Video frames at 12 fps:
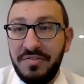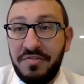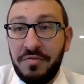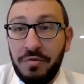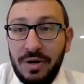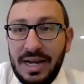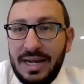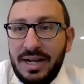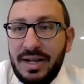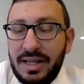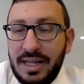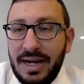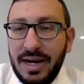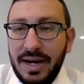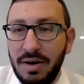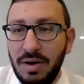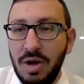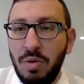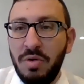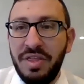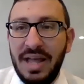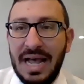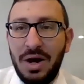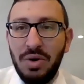free and clear,
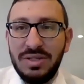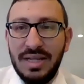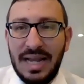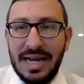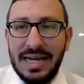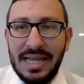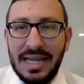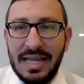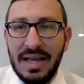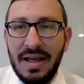without any